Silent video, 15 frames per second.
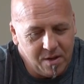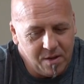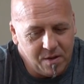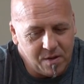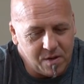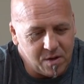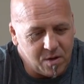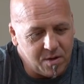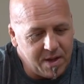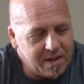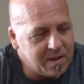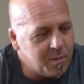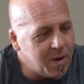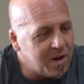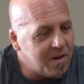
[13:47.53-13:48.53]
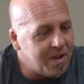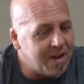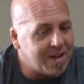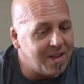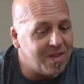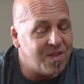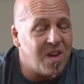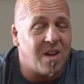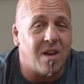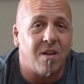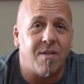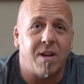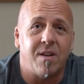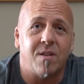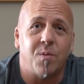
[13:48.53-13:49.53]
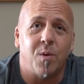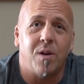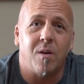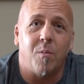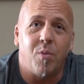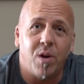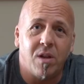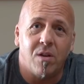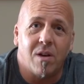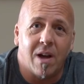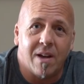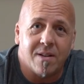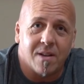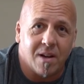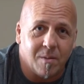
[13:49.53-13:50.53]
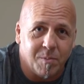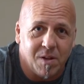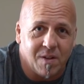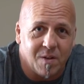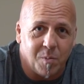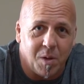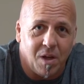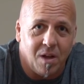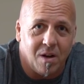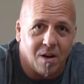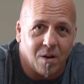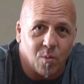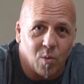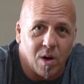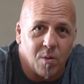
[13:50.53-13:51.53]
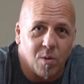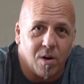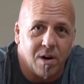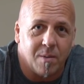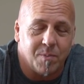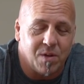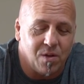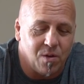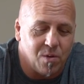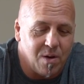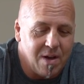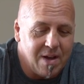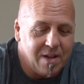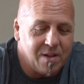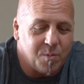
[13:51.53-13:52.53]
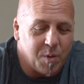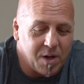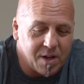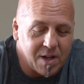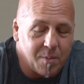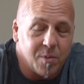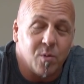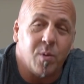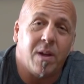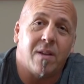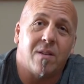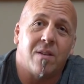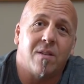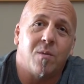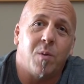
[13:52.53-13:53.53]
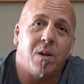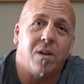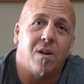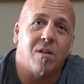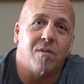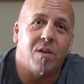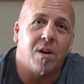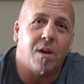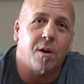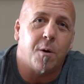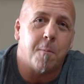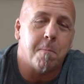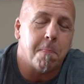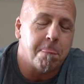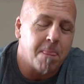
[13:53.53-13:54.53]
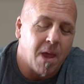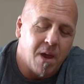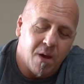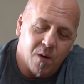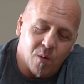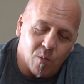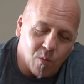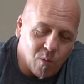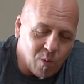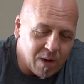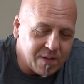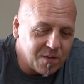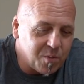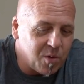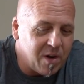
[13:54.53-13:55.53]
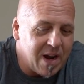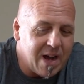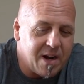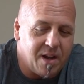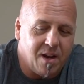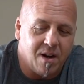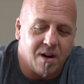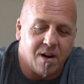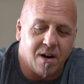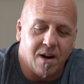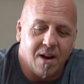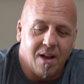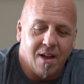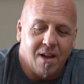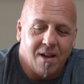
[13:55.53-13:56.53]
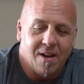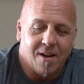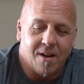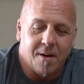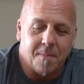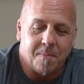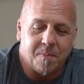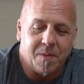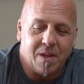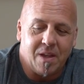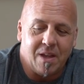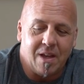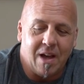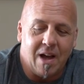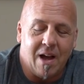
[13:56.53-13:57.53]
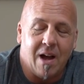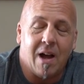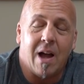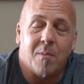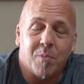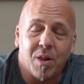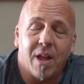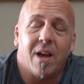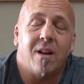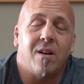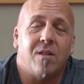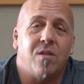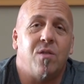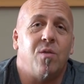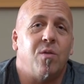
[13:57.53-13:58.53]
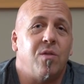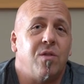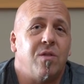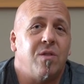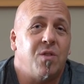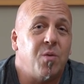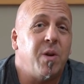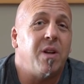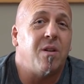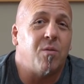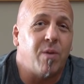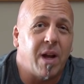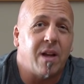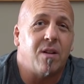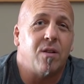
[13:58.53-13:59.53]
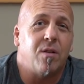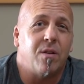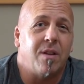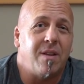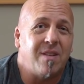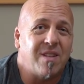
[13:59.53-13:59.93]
So that's about all I can think of. I just wanted to bring you guys up to speed on what we're up to. It's been a couple weeks since we did a video. Once we're out of here, I plan on doing a regularly